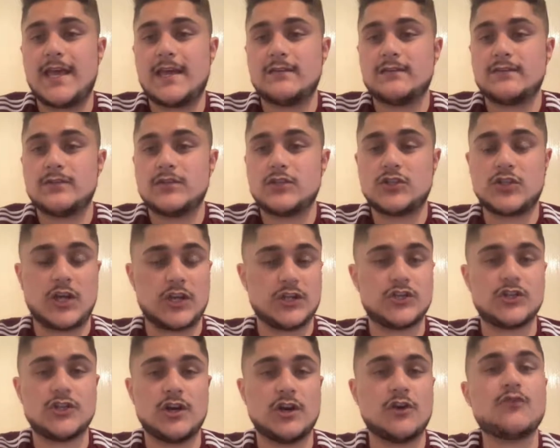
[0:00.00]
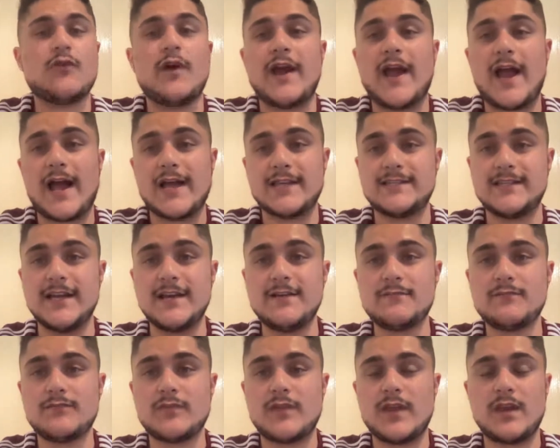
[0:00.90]
it such a great
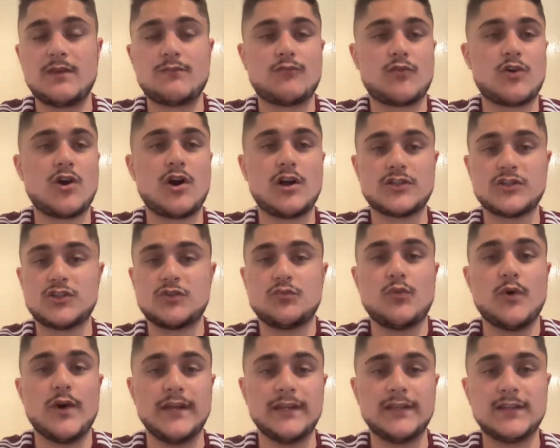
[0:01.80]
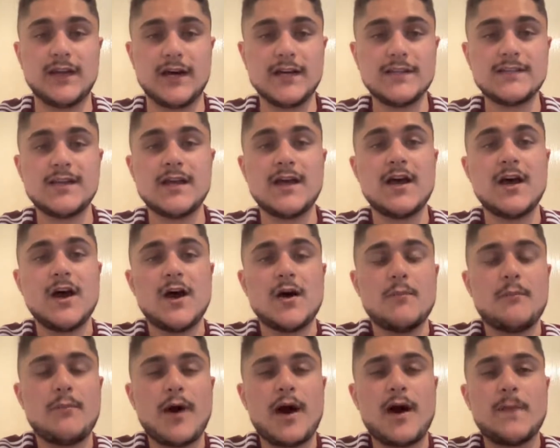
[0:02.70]
asset in regards to what it does,
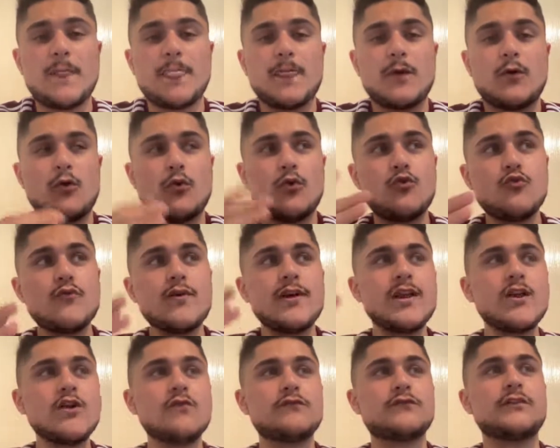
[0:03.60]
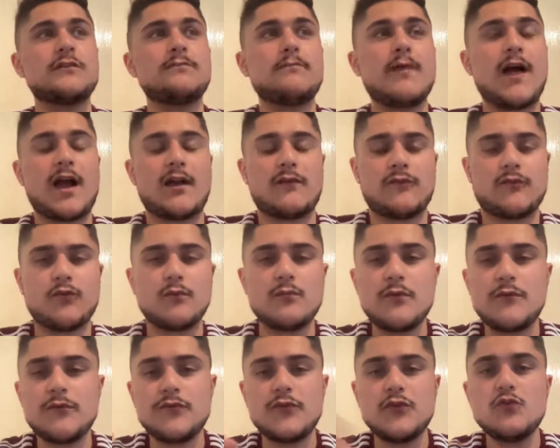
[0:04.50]
but already off the back
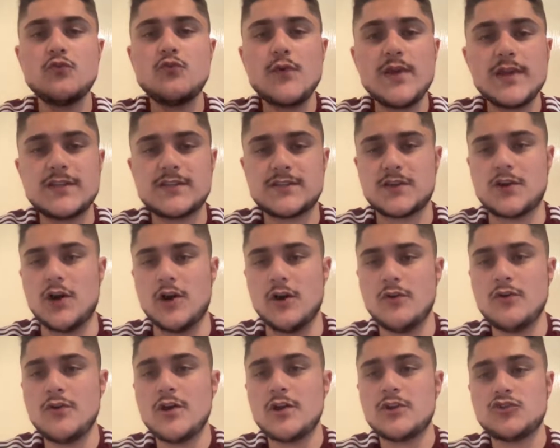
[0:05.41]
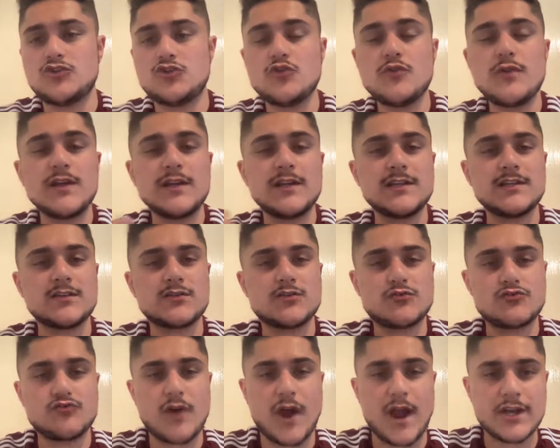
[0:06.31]
from a few weeks ago during this
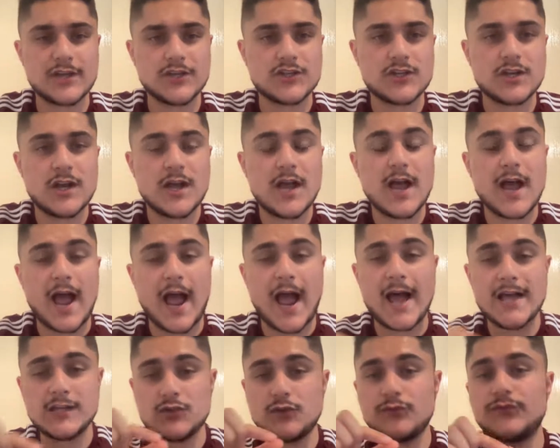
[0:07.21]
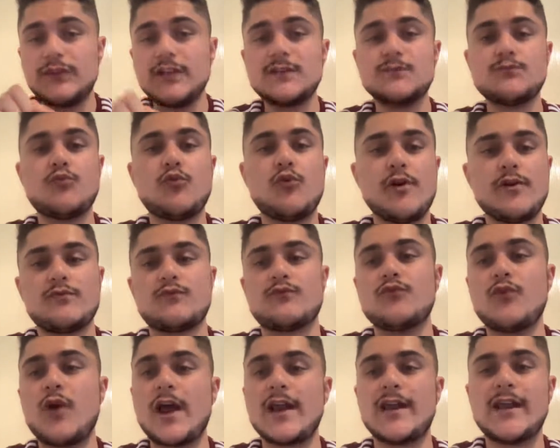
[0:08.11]
crash, as of this
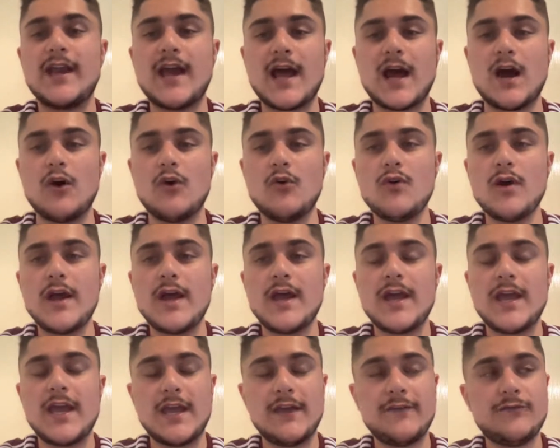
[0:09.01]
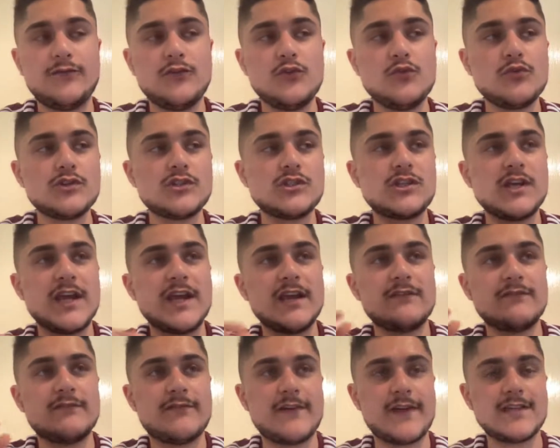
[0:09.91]
point right now, if you was
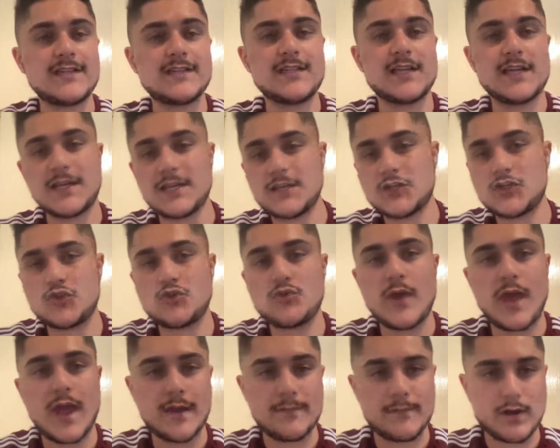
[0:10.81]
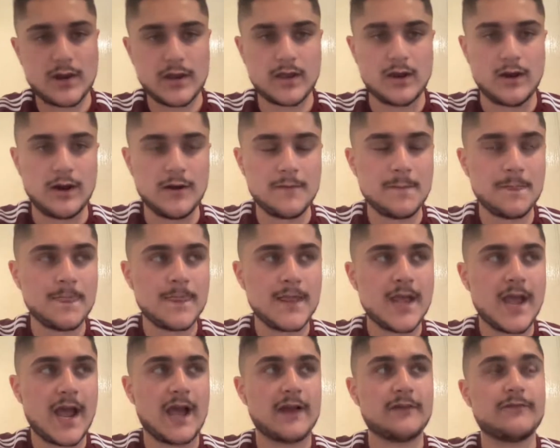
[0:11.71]
to invest into MIR
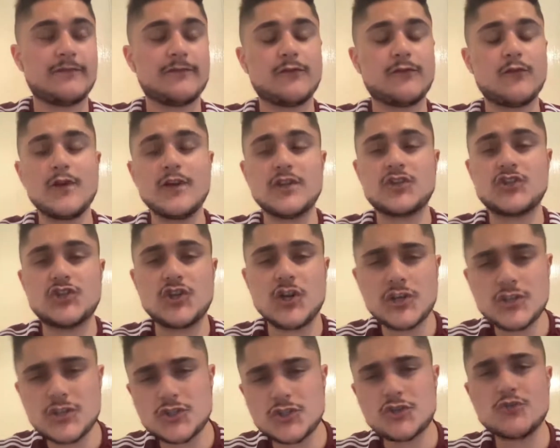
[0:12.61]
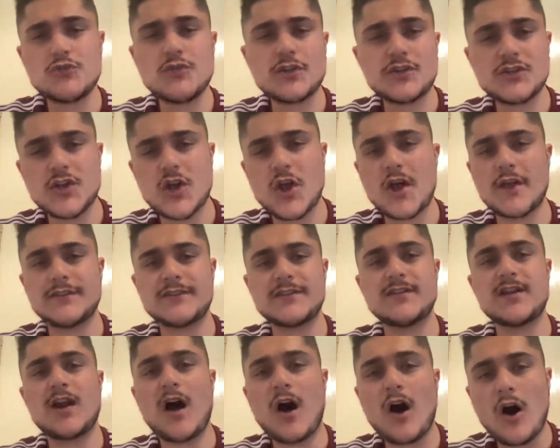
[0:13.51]
and for it just to return
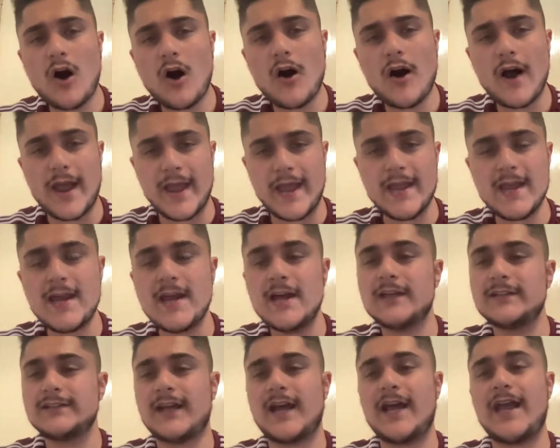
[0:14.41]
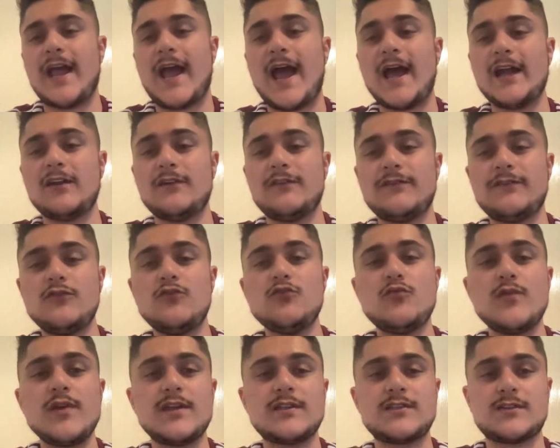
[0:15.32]
to the high that it had a
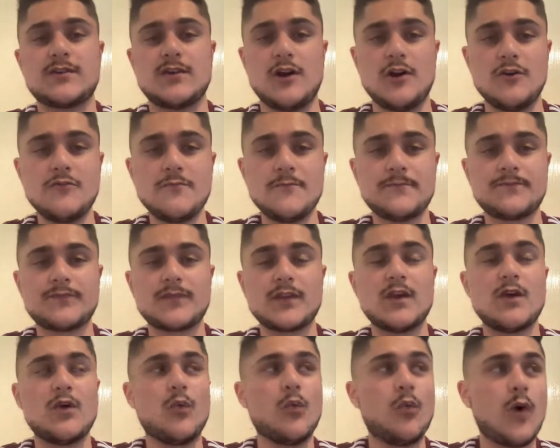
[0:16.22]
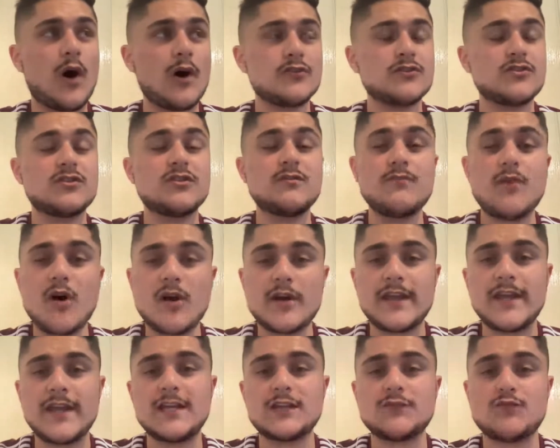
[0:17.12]
few weeks ago, whilst the
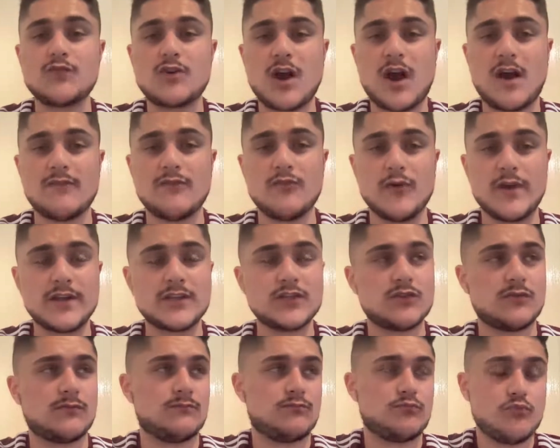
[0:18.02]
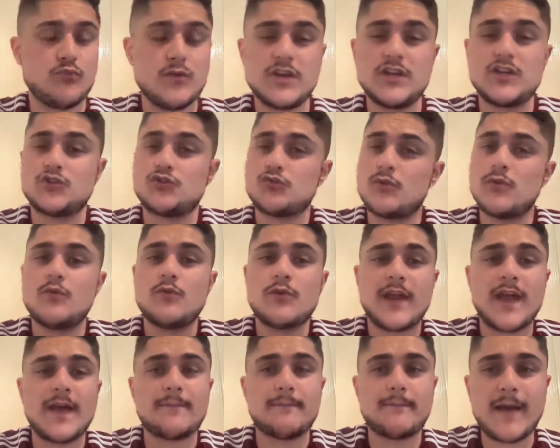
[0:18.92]
market is recovering, so I'm pretty sure it
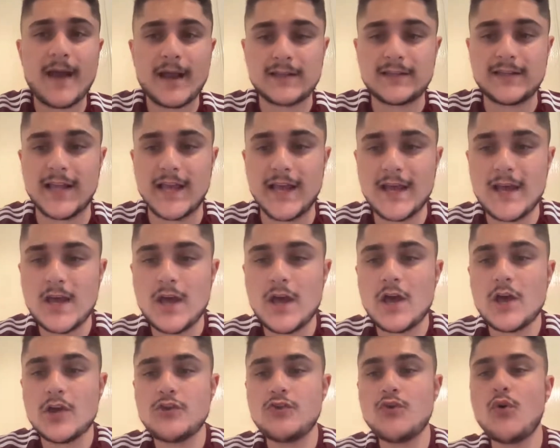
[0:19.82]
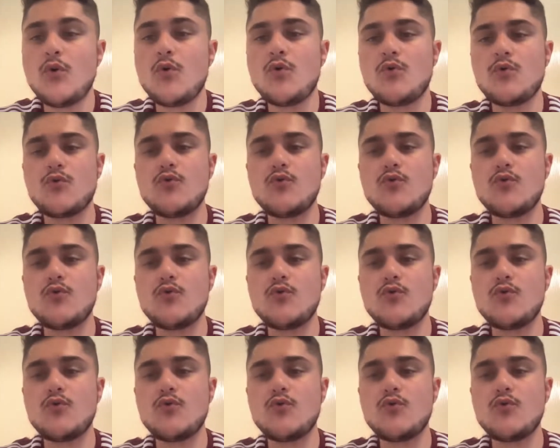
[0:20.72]
will get back there, you're